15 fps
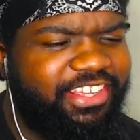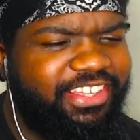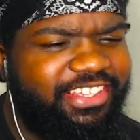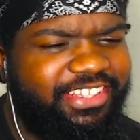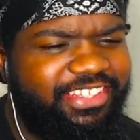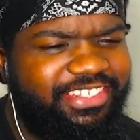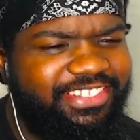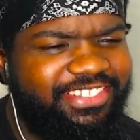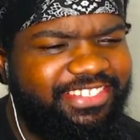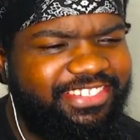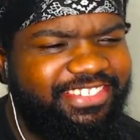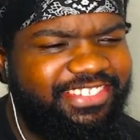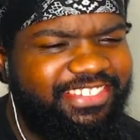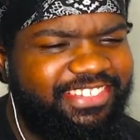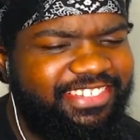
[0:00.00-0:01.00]
But on top of that,
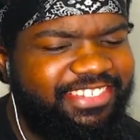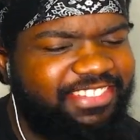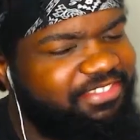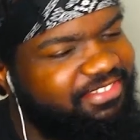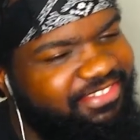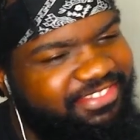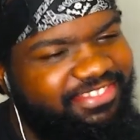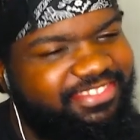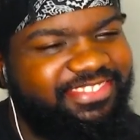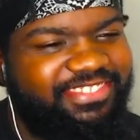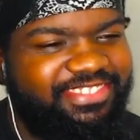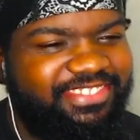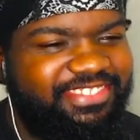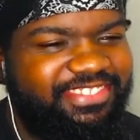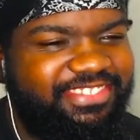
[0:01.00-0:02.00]
I'm
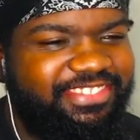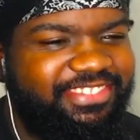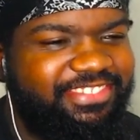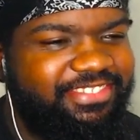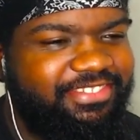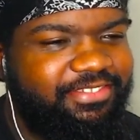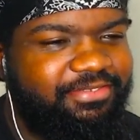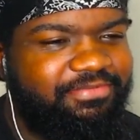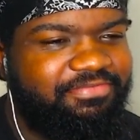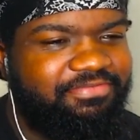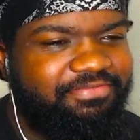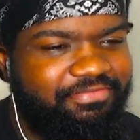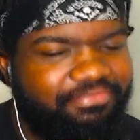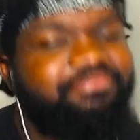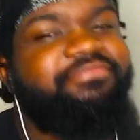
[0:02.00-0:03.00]
grateful. For good
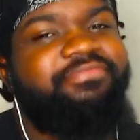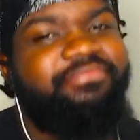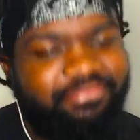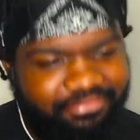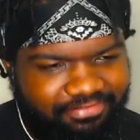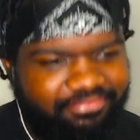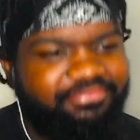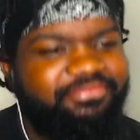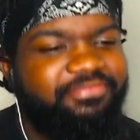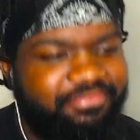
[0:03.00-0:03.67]
company and good